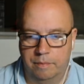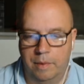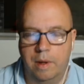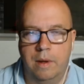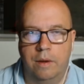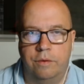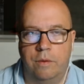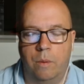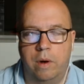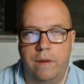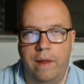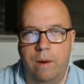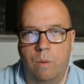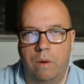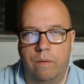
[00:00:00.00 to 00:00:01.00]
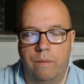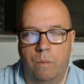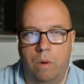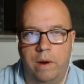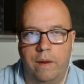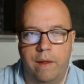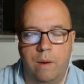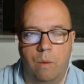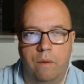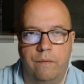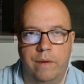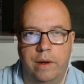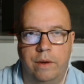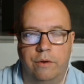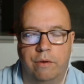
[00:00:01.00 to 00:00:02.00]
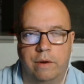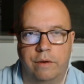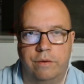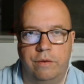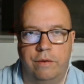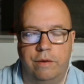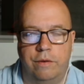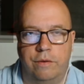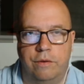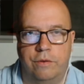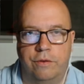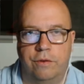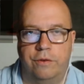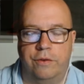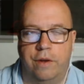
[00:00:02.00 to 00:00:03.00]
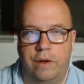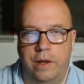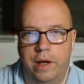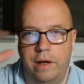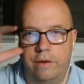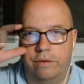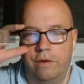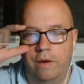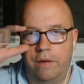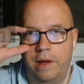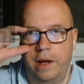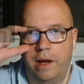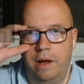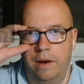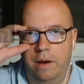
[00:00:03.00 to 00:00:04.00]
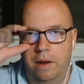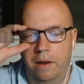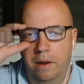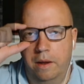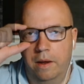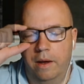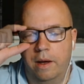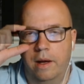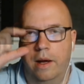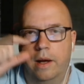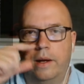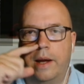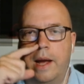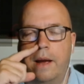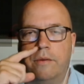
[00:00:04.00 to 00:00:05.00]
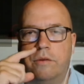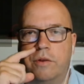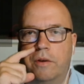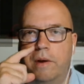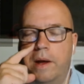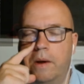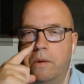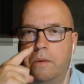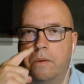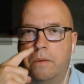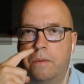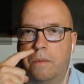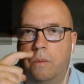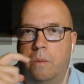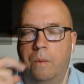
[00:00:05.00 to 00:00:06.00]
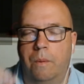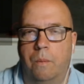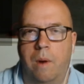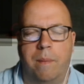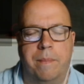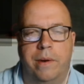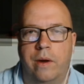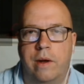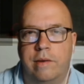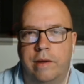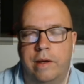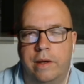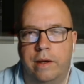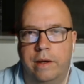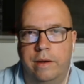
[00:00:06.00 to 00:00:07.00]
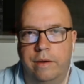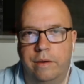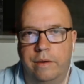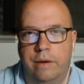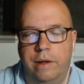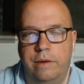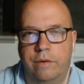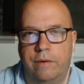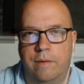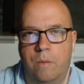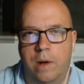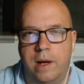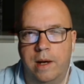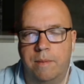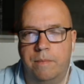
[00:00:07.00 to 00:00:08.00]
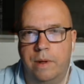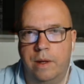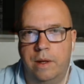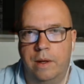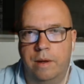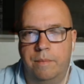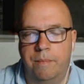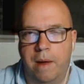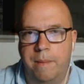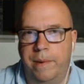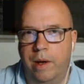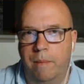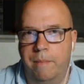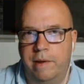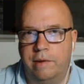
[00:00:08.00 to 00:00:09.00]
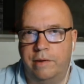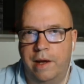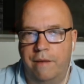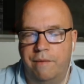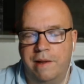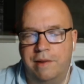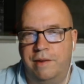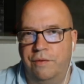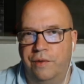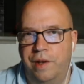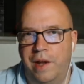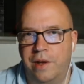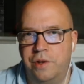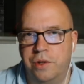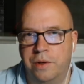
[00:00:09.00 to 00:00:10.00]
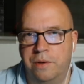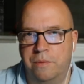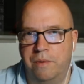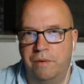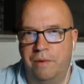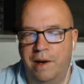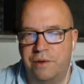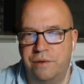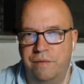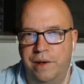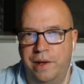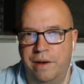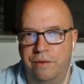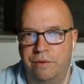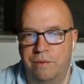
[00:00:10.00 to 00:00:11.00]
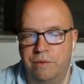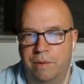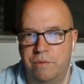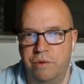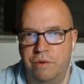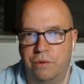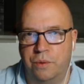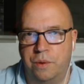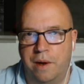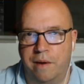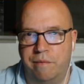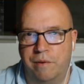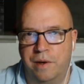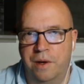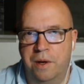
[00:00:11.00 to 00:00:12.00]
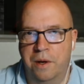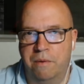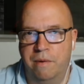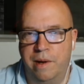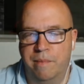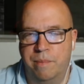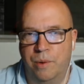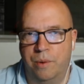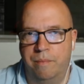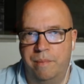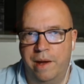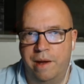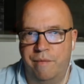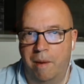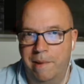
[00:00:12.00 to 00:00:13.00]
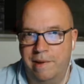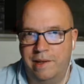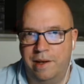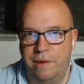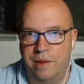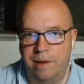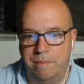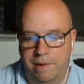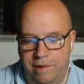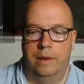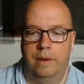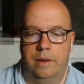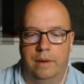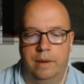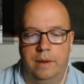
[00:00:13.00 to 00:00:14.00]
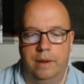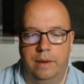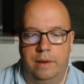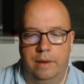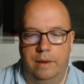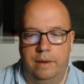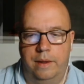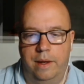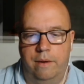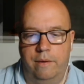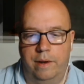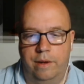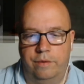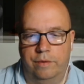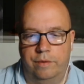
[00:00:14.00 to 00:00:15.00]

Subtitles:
So what do they want? Why do they want the drugs? Is it just to study it so they can counter it or weaponize it in some way? Maybe I missed that. This is the danger with reaction videos. Sometimes you talk over a really important bit. If I miss anything, please let me know. There it is.